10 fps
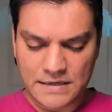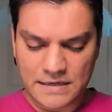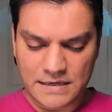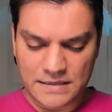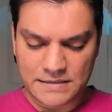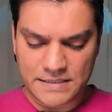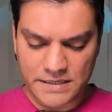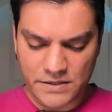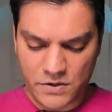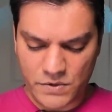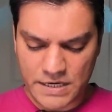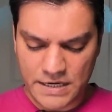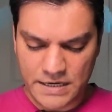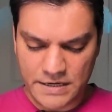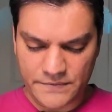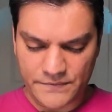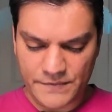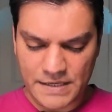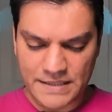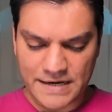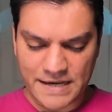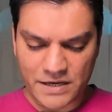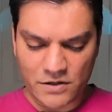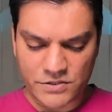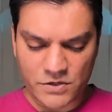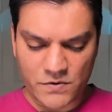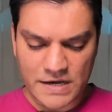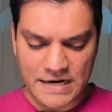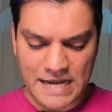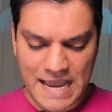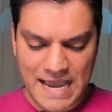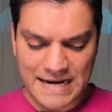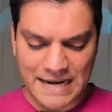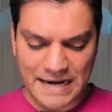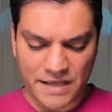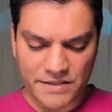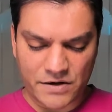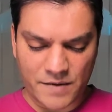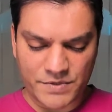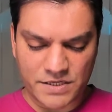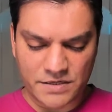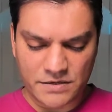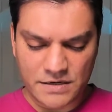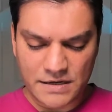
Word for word: I'll say okay, and then I can also go ahead and add another option